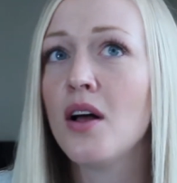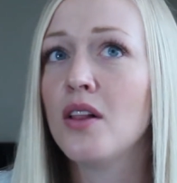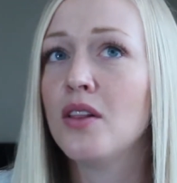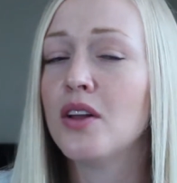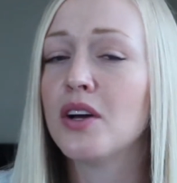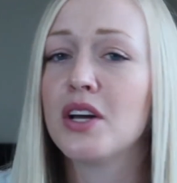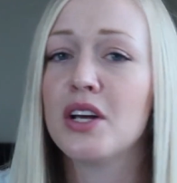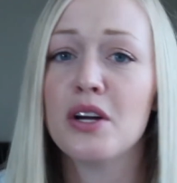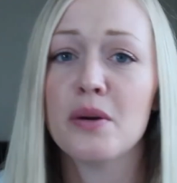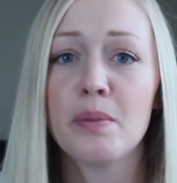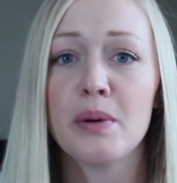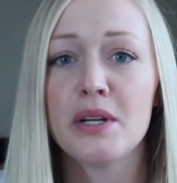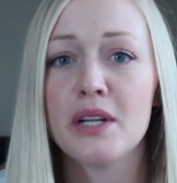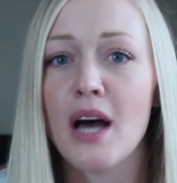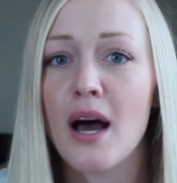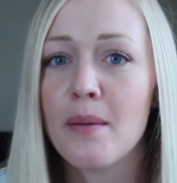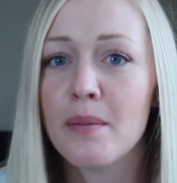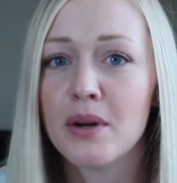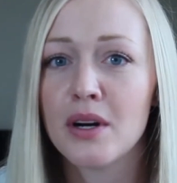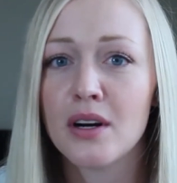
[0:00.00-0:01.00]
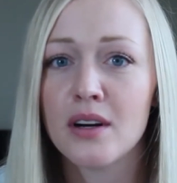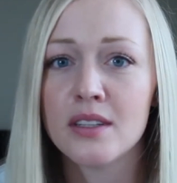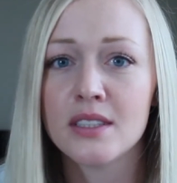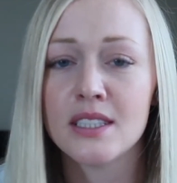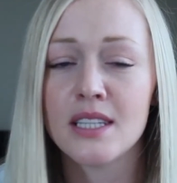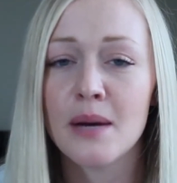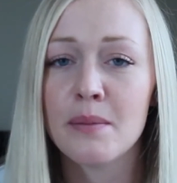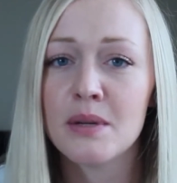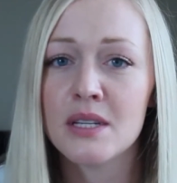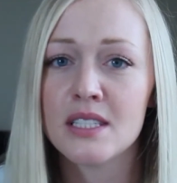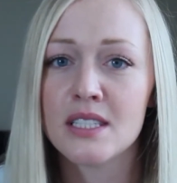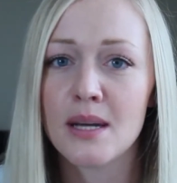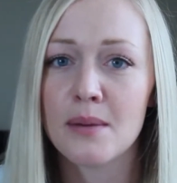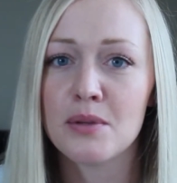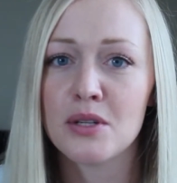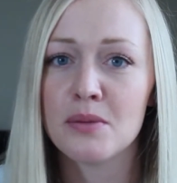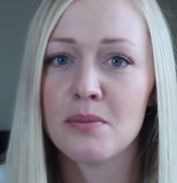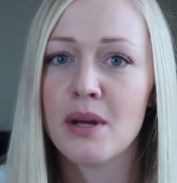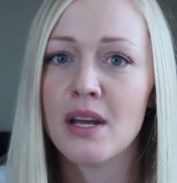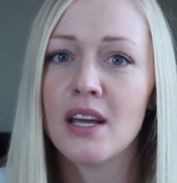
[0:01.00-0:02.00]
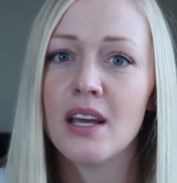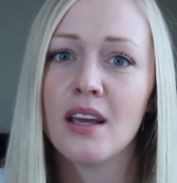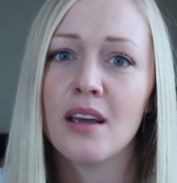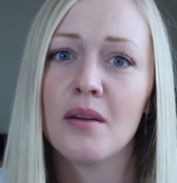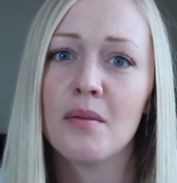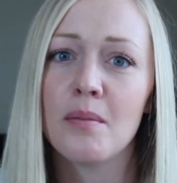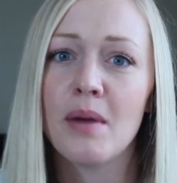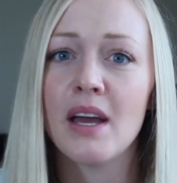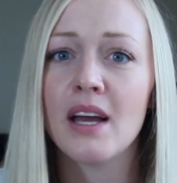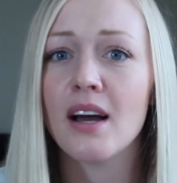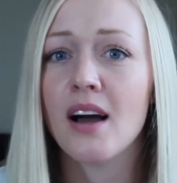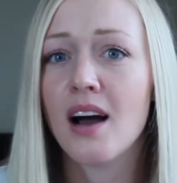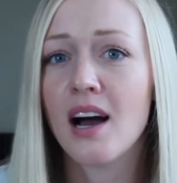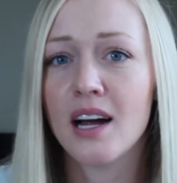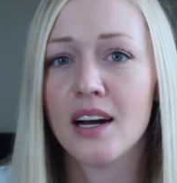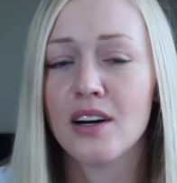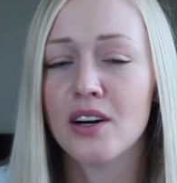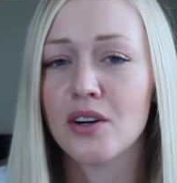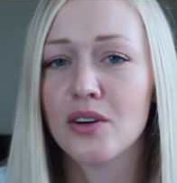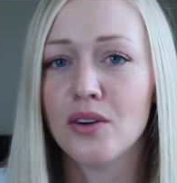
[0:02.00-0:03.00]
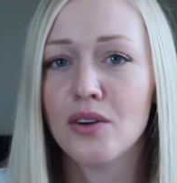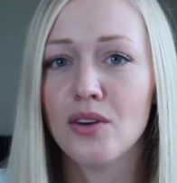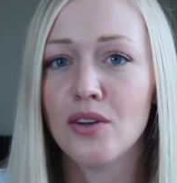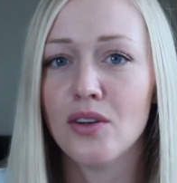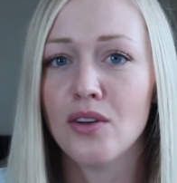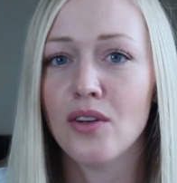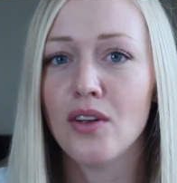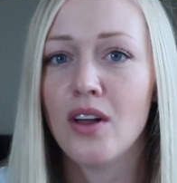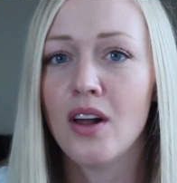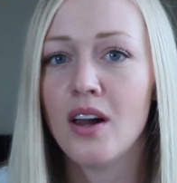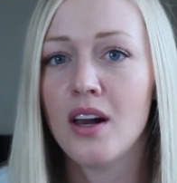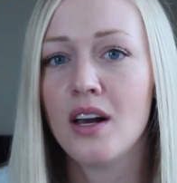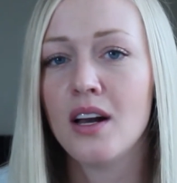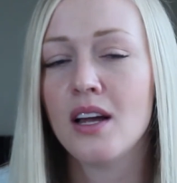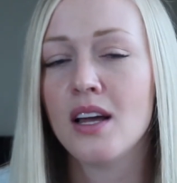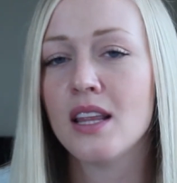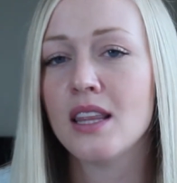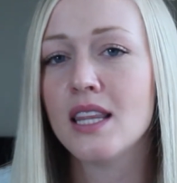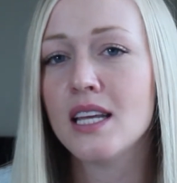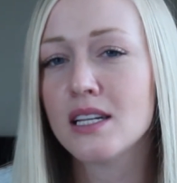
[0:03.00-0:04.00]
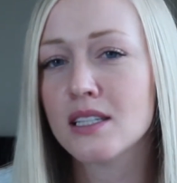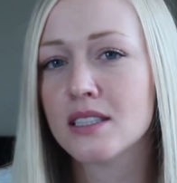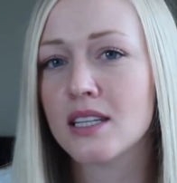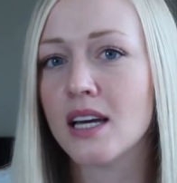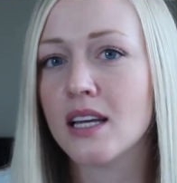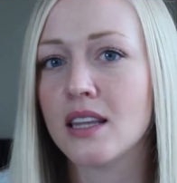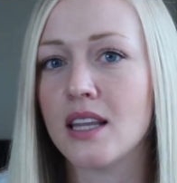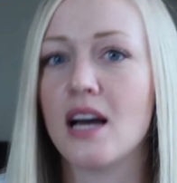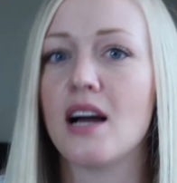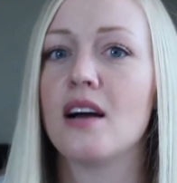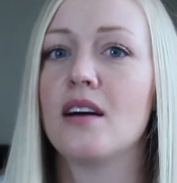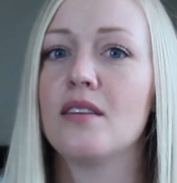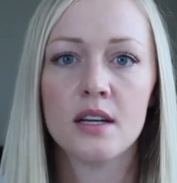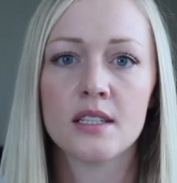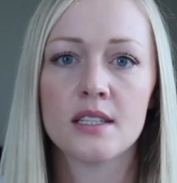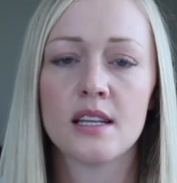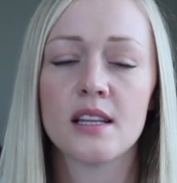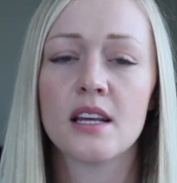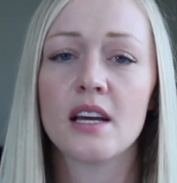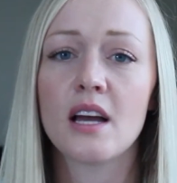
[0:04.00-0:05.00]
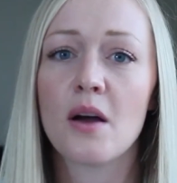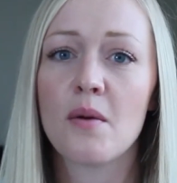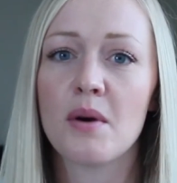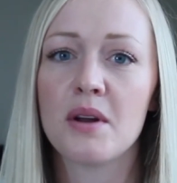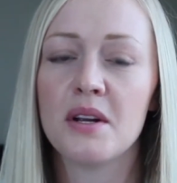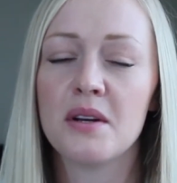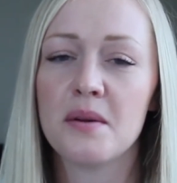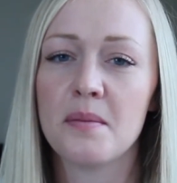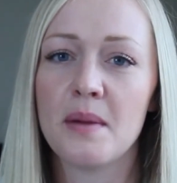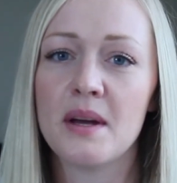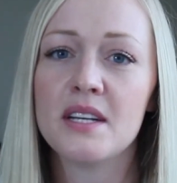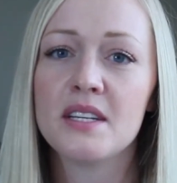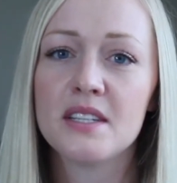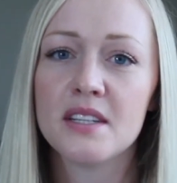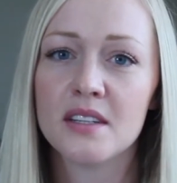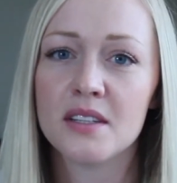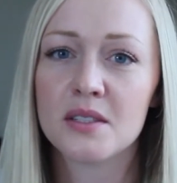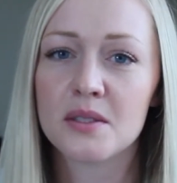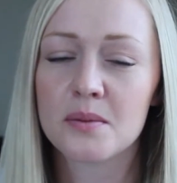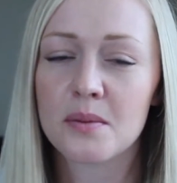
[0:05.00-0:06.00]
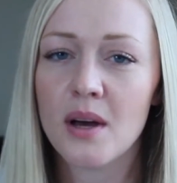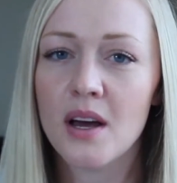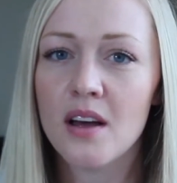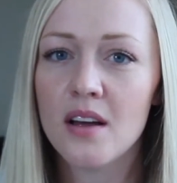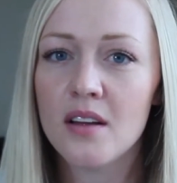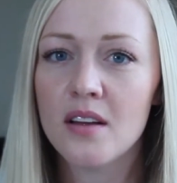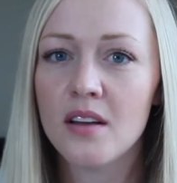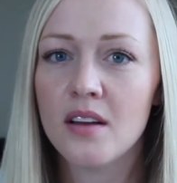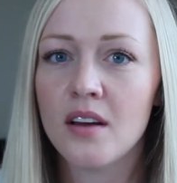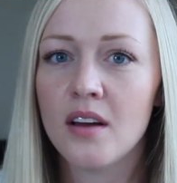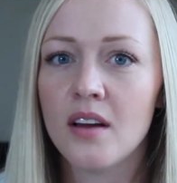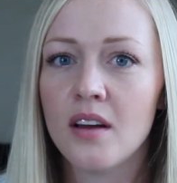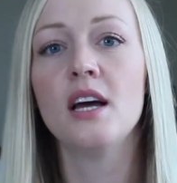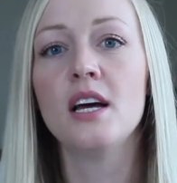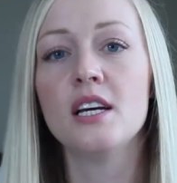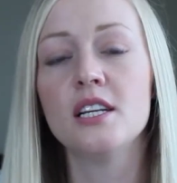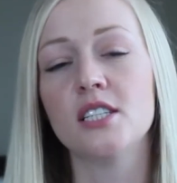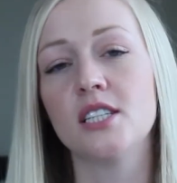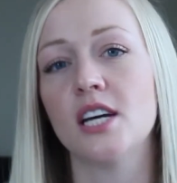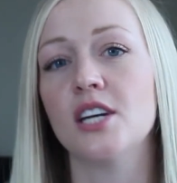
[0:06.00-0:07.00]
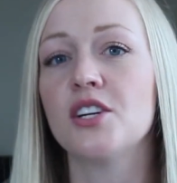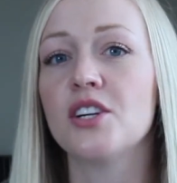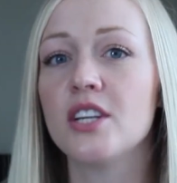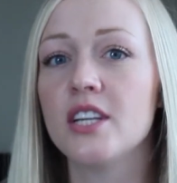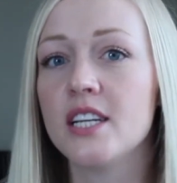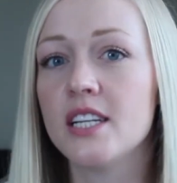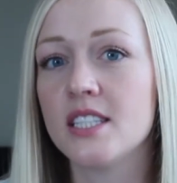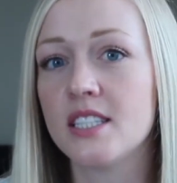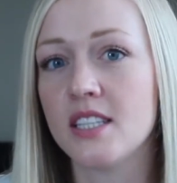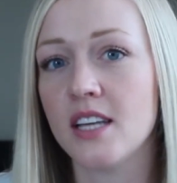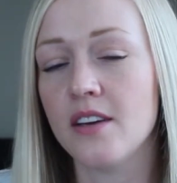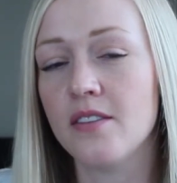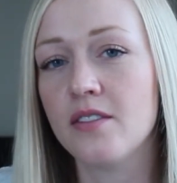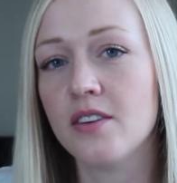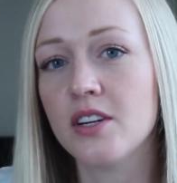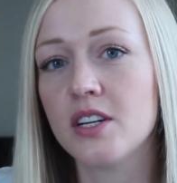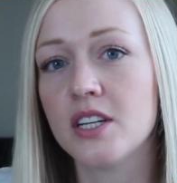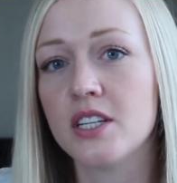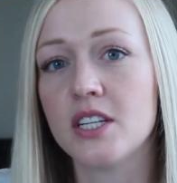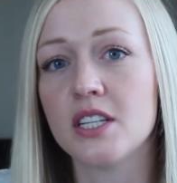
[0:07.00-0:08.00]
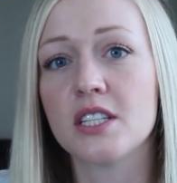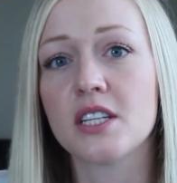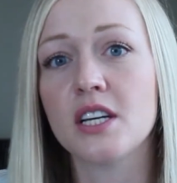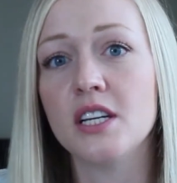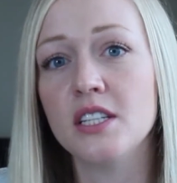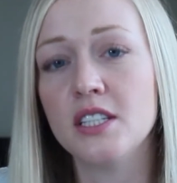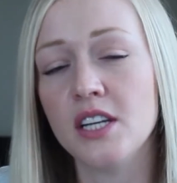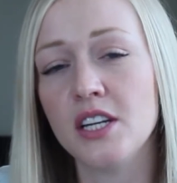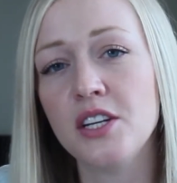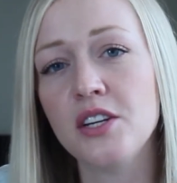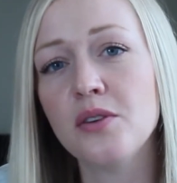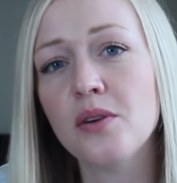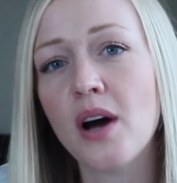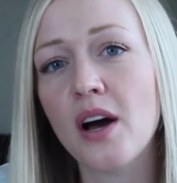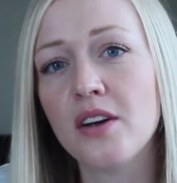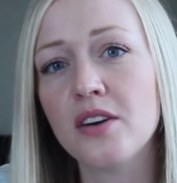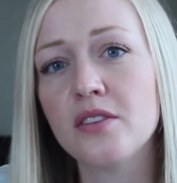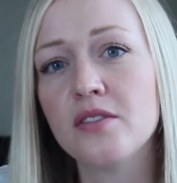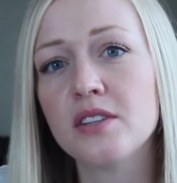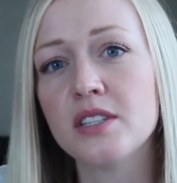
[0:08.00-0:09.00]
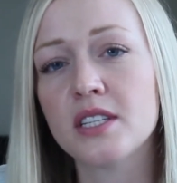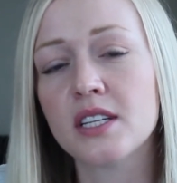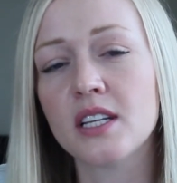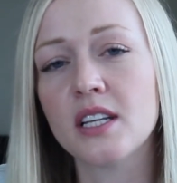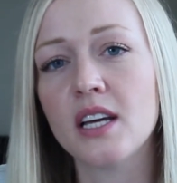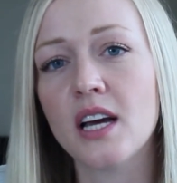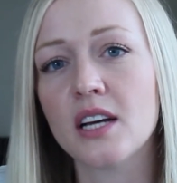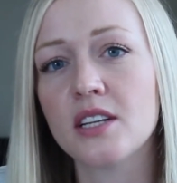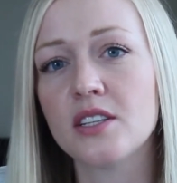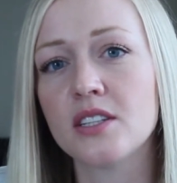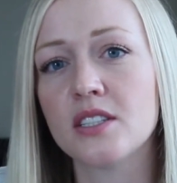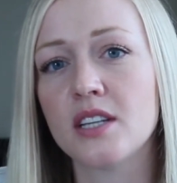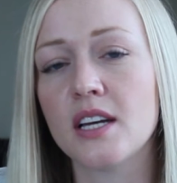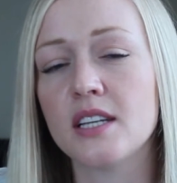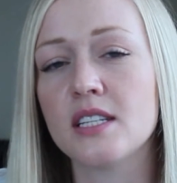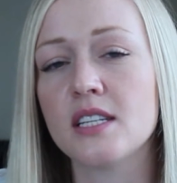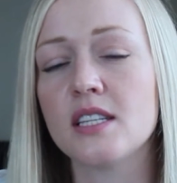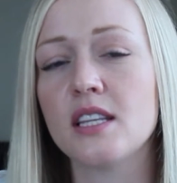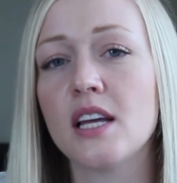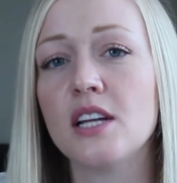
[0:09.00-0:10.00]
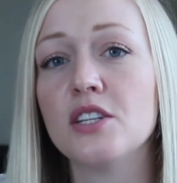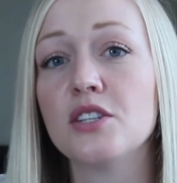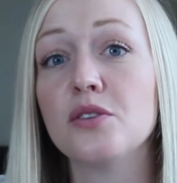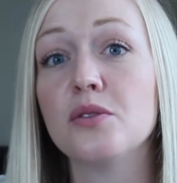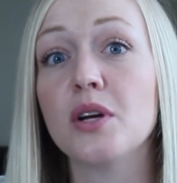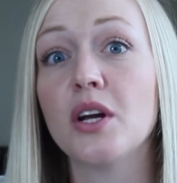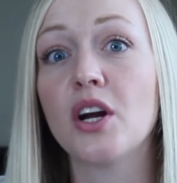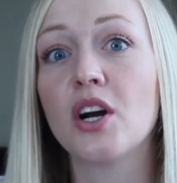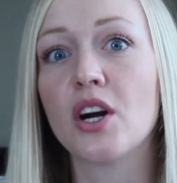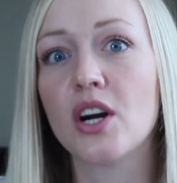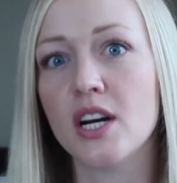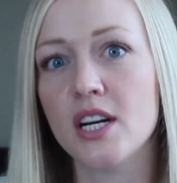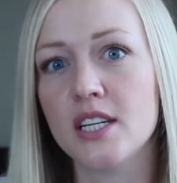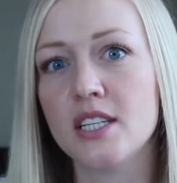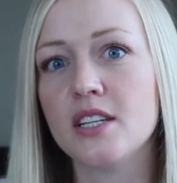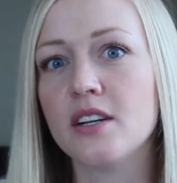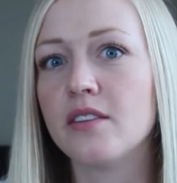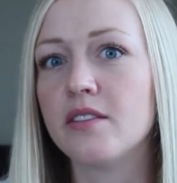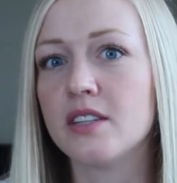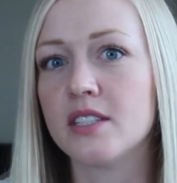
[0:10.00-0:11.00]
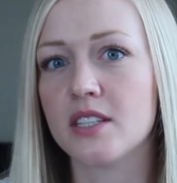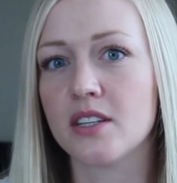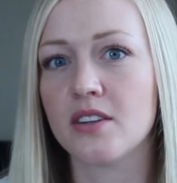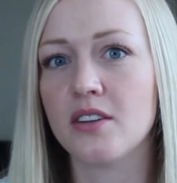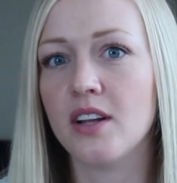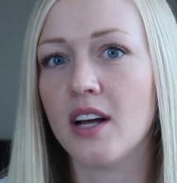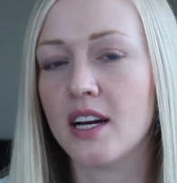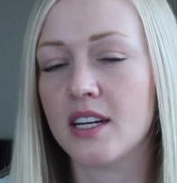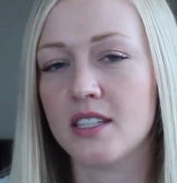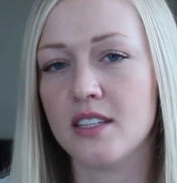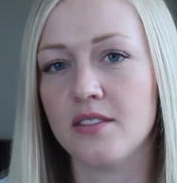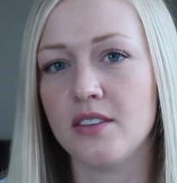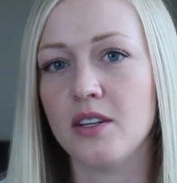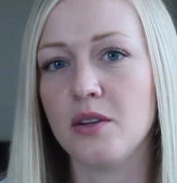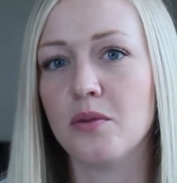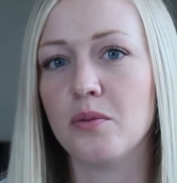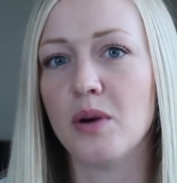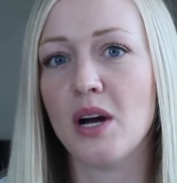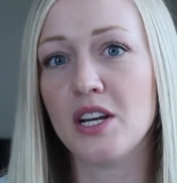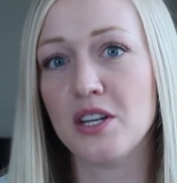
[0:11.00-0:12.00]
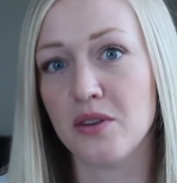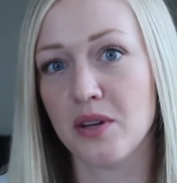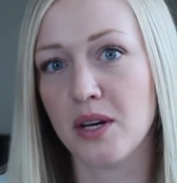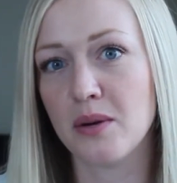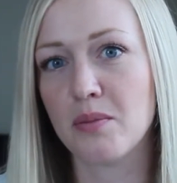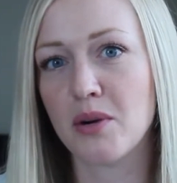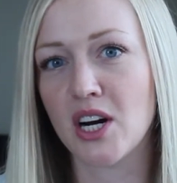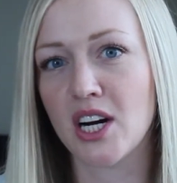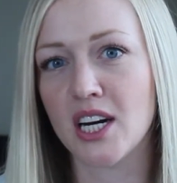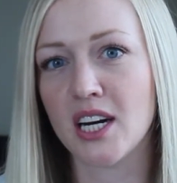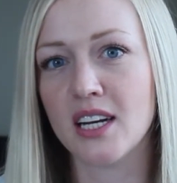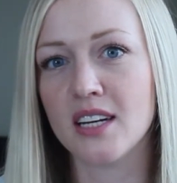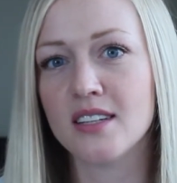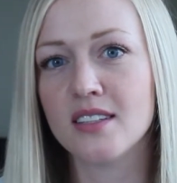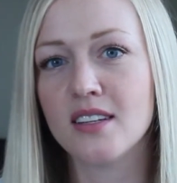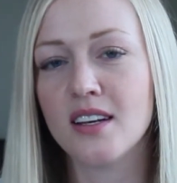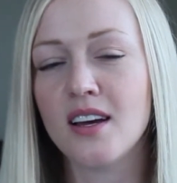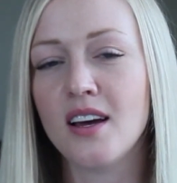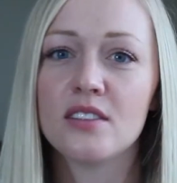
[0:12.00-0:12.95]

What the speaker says: Look at your pedometer, see how many steps you're making, make a higher goal, things like that. Something I wanted to mention as well, generally it's safer to just continue how you're physically exercising than to increase your physical activity when you get pregnant.